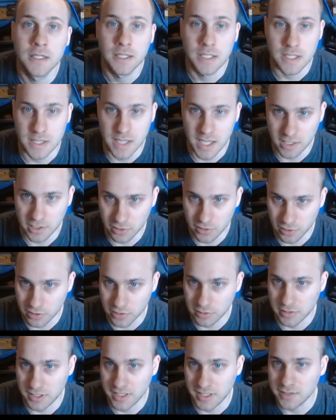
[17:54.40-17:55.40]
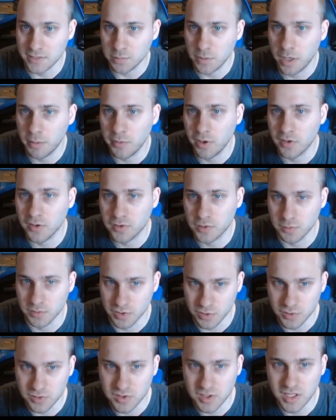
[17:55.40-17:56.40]
They can hurt. And that's why we also
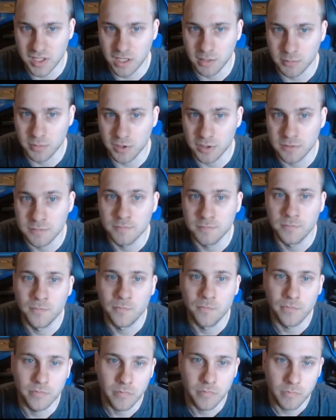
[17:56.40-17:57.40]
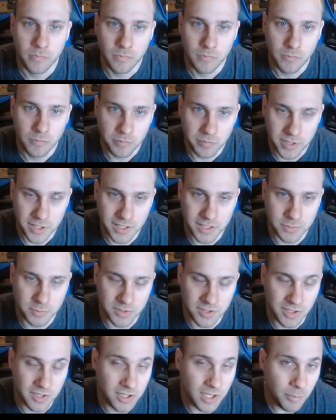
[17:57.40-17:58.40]
reduced the number. Because
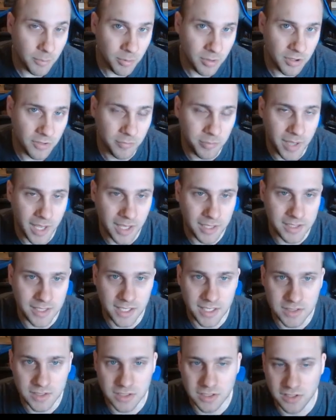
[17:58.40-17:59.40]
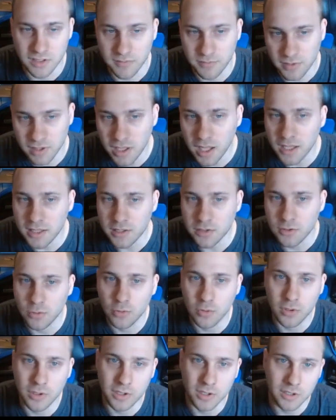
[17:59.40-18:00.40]
with a couple of bad cases of luck
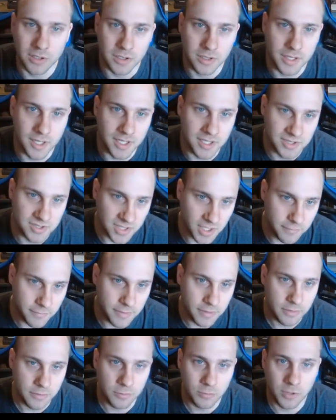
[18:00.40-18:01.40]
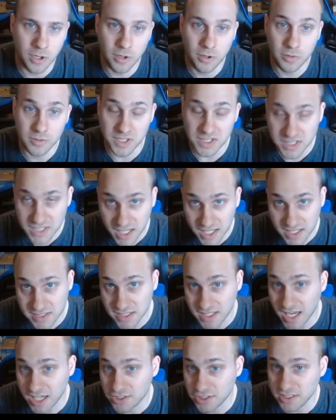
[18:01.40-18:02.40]
or saving throw, these guys
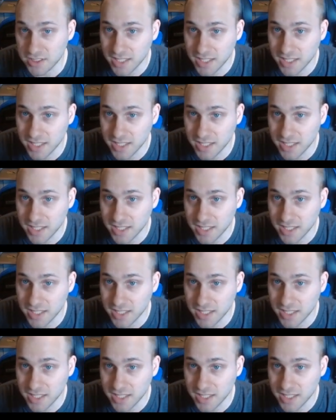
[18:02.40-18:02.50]
can actually